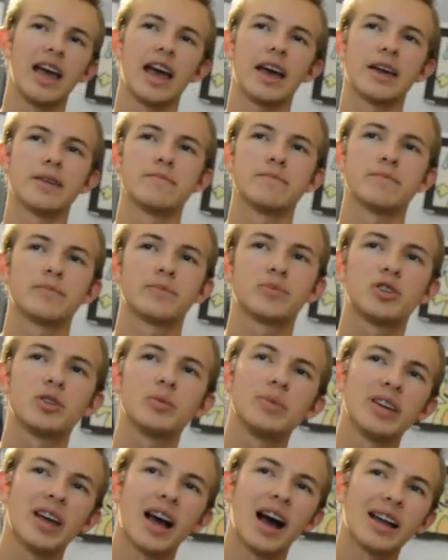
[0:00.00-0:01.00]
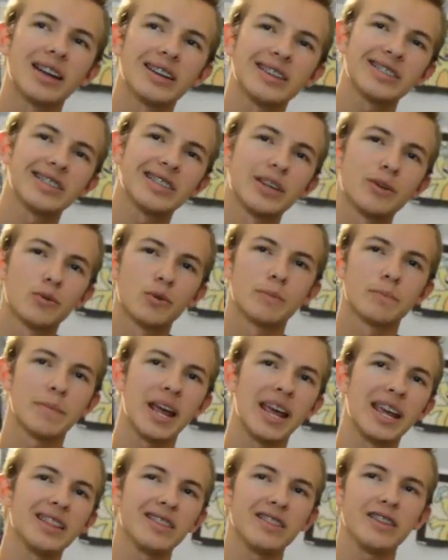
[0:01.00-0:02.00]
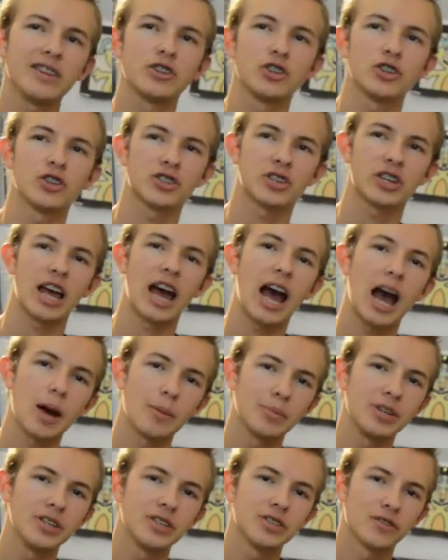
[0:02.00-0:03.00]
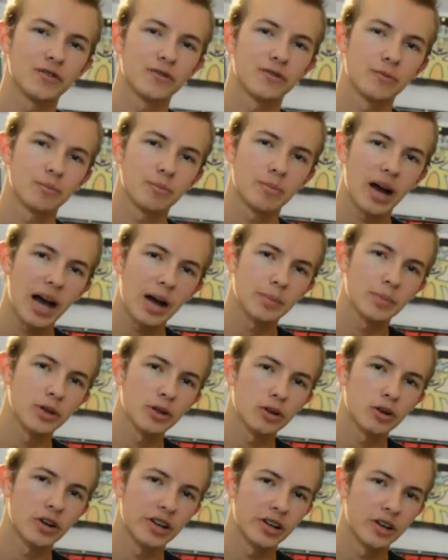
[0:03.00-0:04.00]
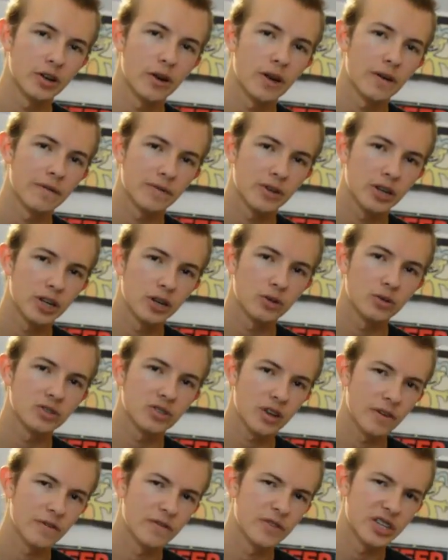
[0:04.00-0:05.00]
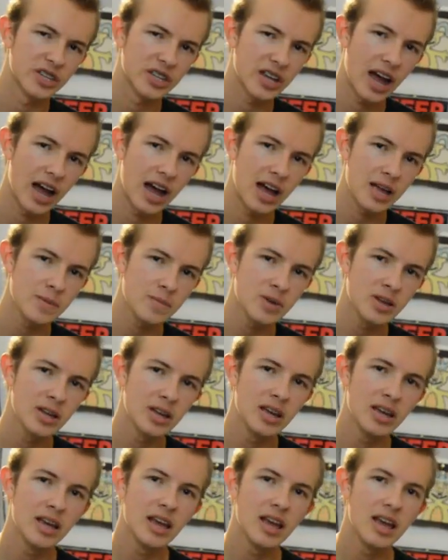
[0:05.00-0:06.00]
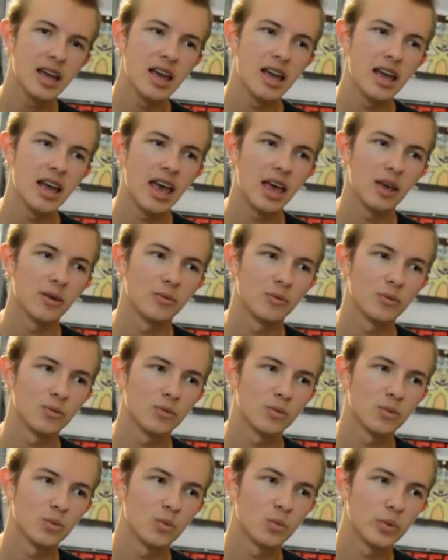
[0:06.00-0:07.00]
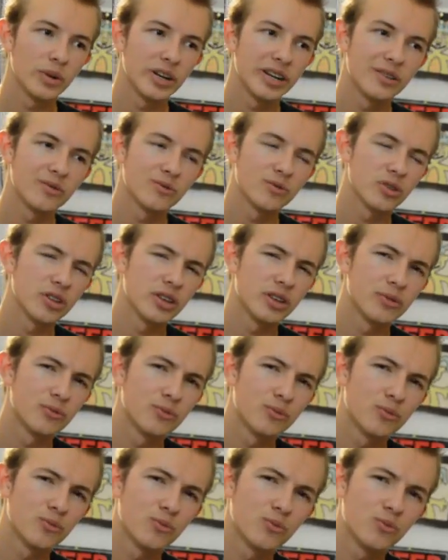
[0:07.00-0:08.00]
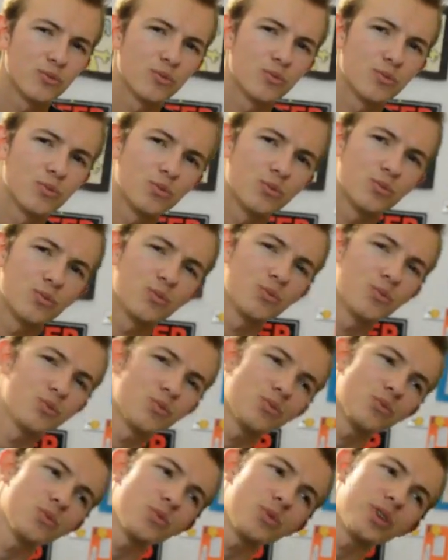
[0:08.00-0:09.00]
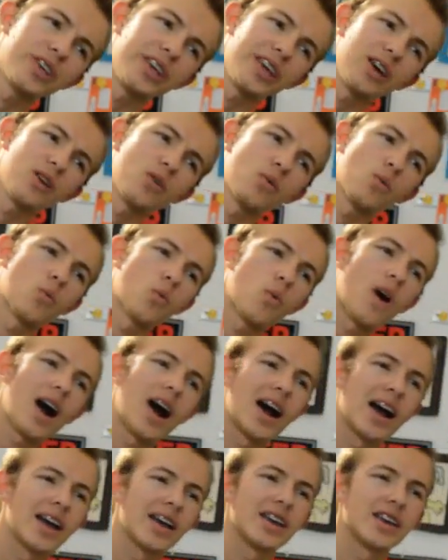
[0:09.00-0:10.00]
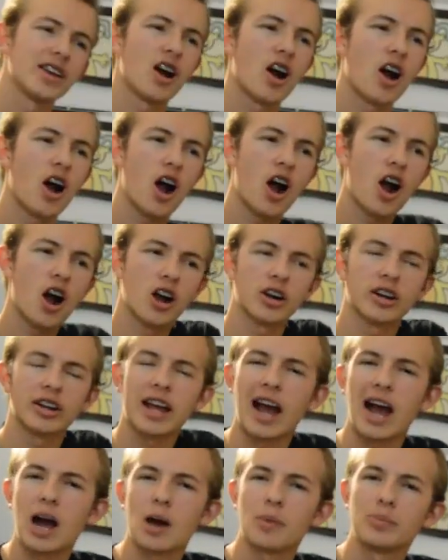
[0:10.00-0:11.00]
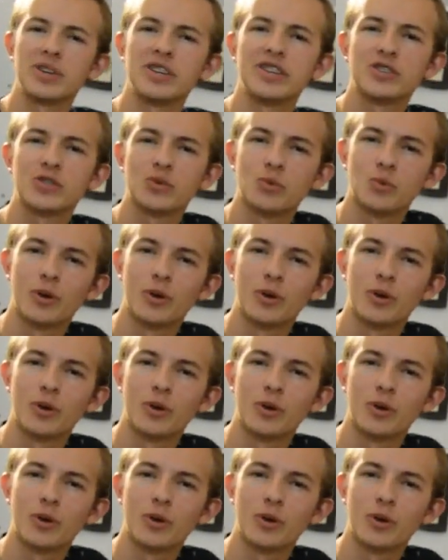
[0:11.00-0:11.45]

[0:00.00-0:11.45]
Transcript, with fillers: and to be honest they were mainly just copies of popular internet videos of the time and we didn't really get why our copies